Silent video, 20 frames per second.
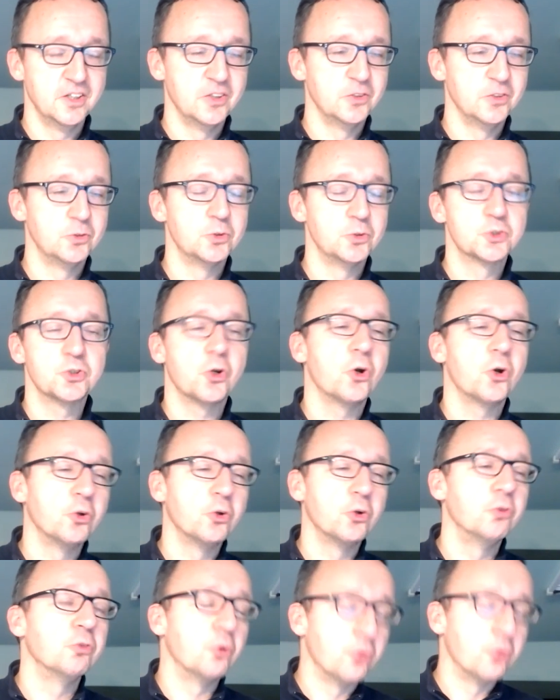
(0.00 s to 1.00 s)
To start
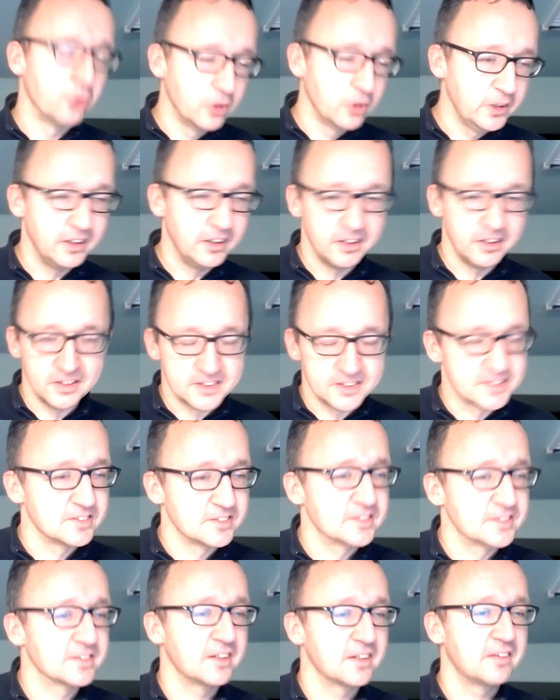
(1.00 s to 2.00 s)
on early
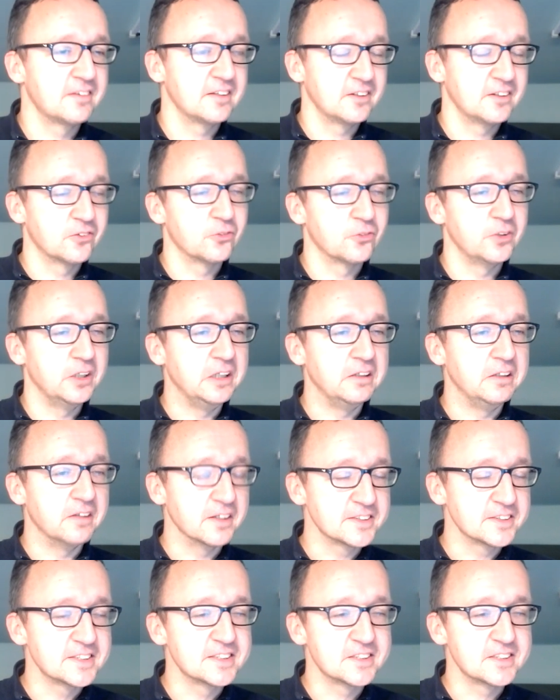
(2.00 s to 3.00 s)
is I think really
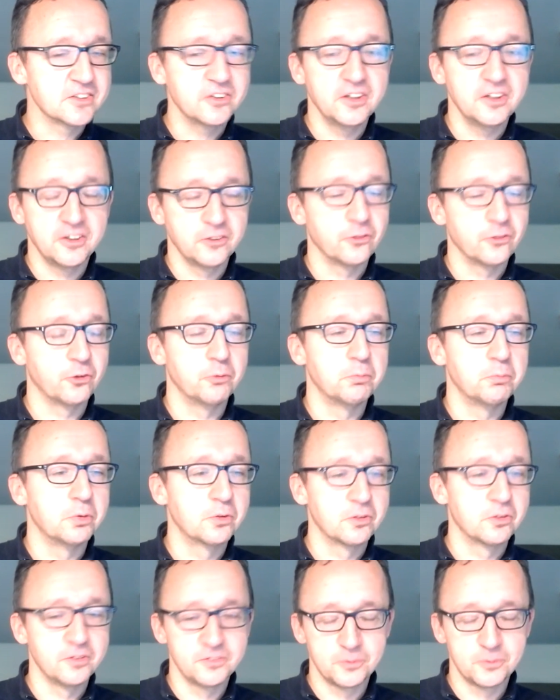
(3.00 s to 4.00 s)
necessary, and in our
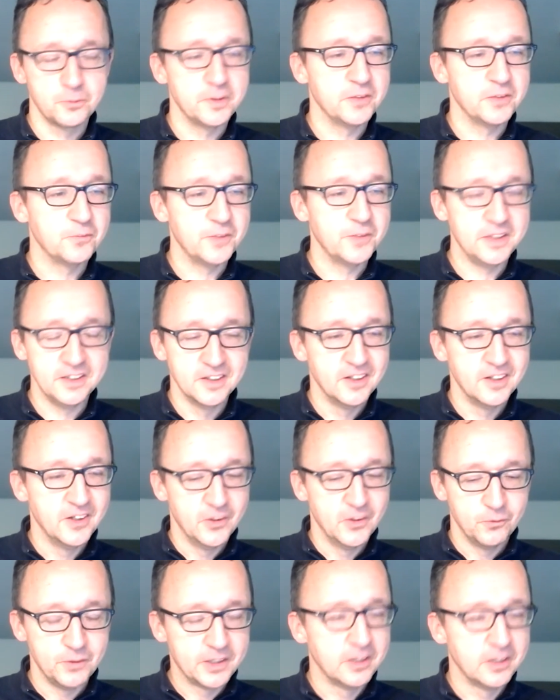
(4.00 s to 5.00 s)
booklet we
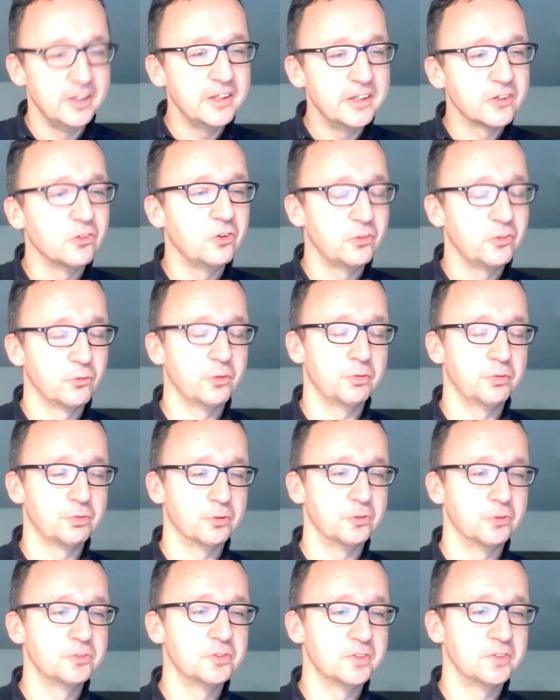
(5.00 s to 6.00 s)
clearly refer
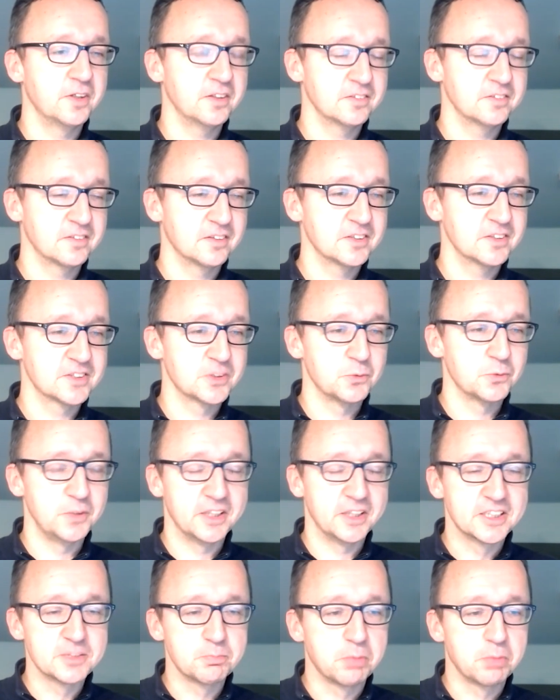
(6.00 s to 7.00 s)
to that. So we
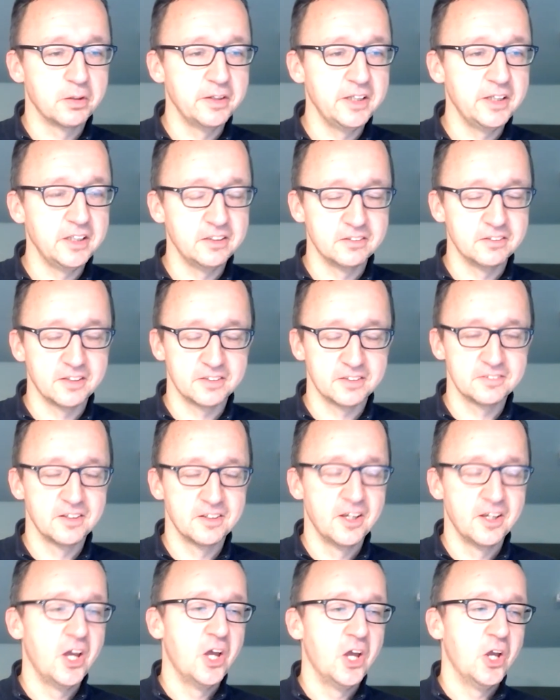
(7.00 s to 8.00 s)
explain that
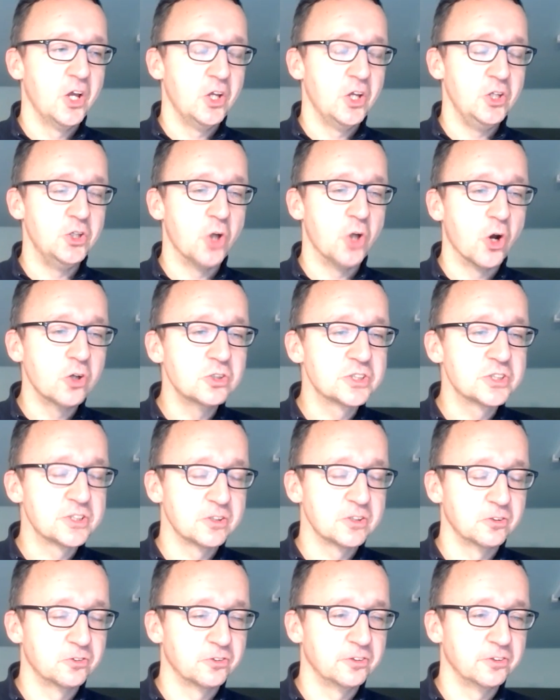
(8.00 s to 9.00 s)
young
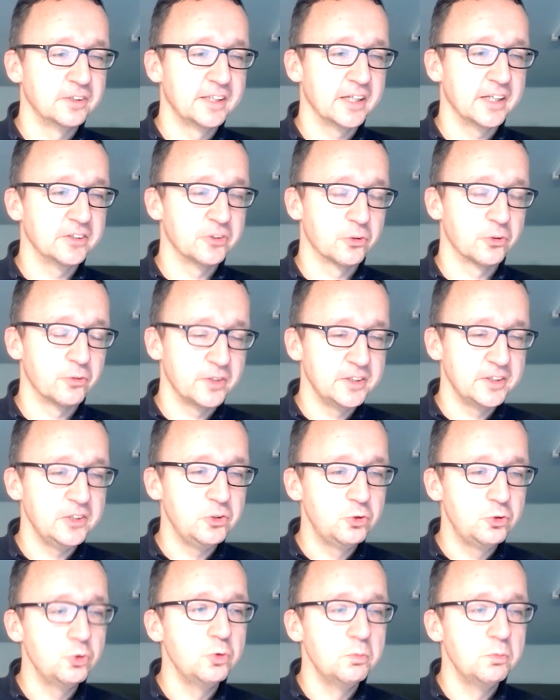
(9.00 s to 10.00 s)
children can already
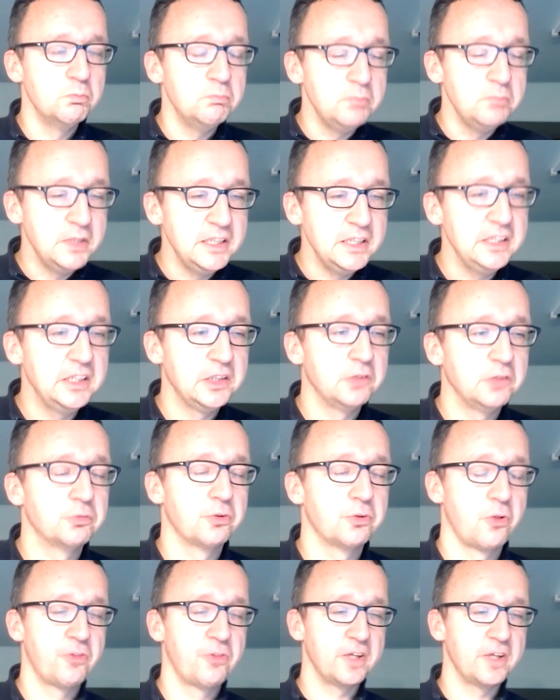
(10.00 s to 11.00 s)
do
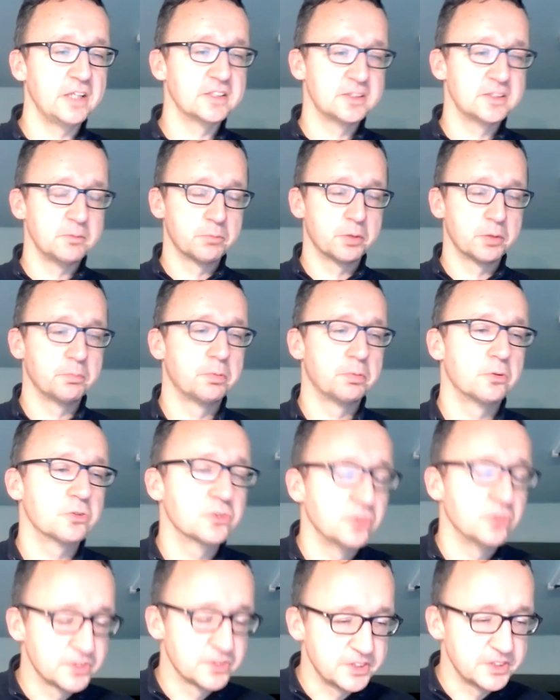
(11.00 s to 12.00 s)
meaningful things in
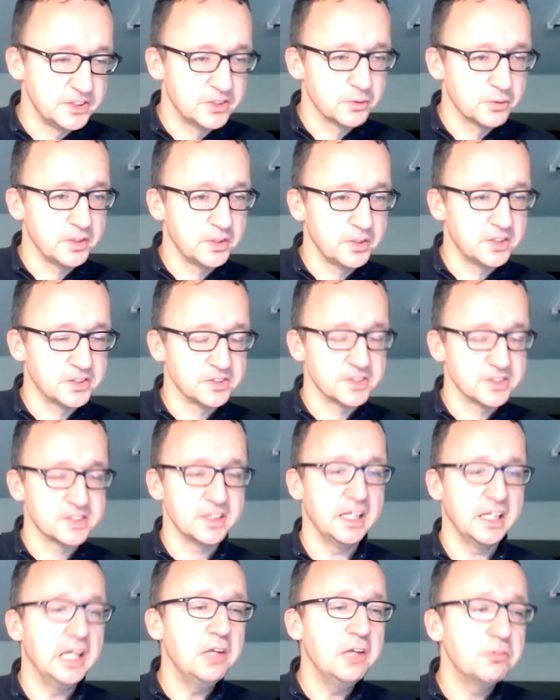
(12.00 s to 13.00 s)
proportional situations,
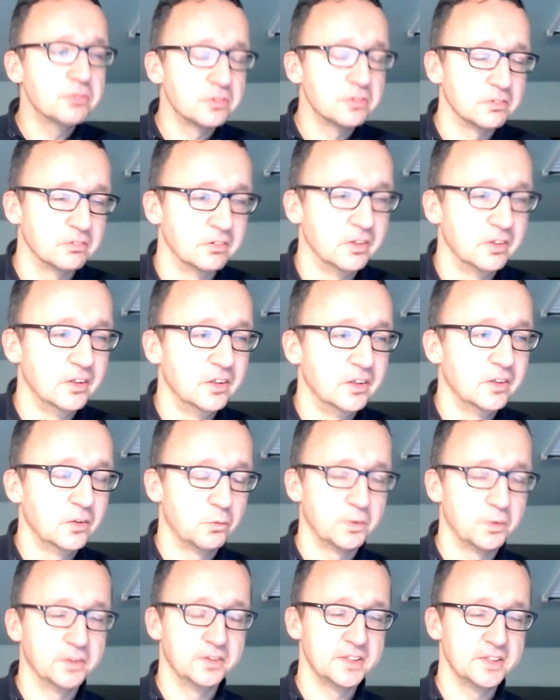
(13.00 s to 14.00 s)
even
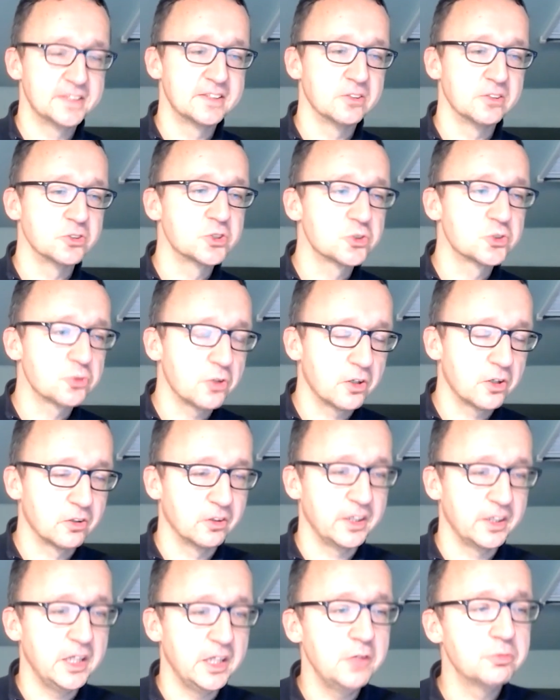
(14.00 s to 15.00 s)
when they still struggle,
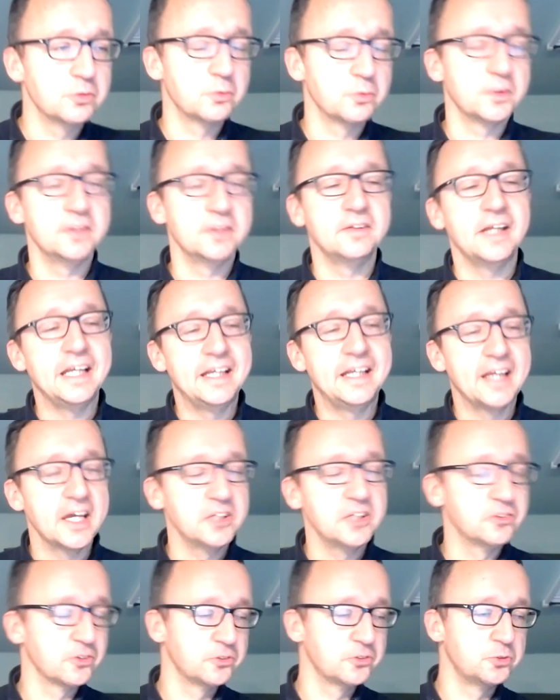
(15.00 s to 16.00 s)
even when they
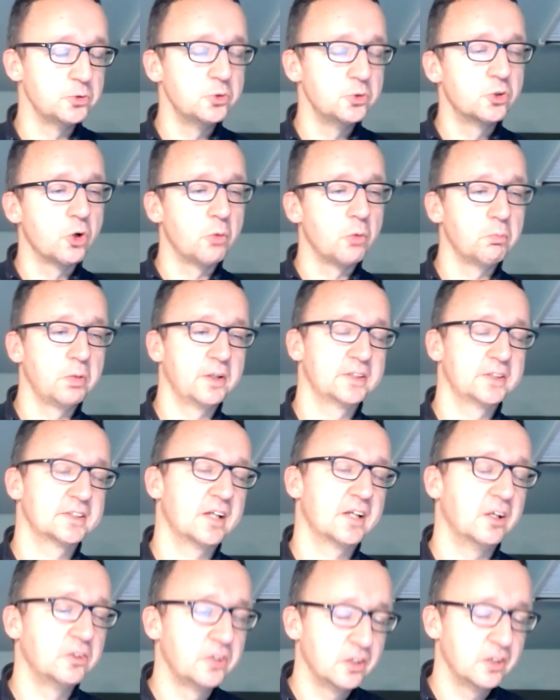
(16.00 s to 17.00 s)
cannot do complex
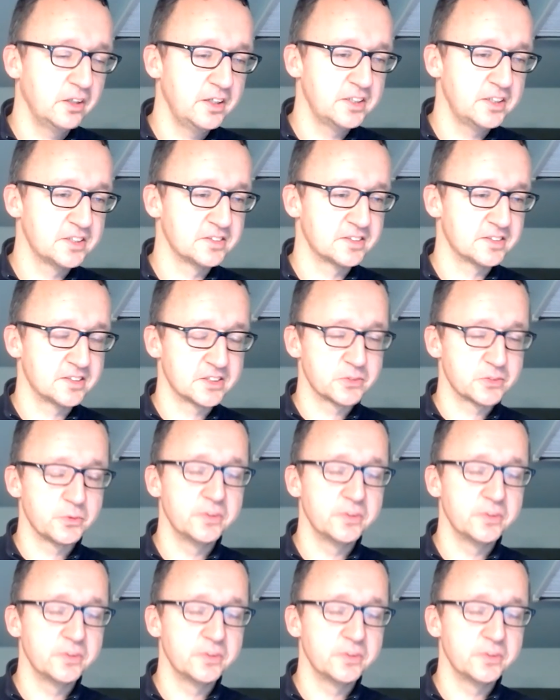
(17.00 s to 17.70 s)
calculations and so on.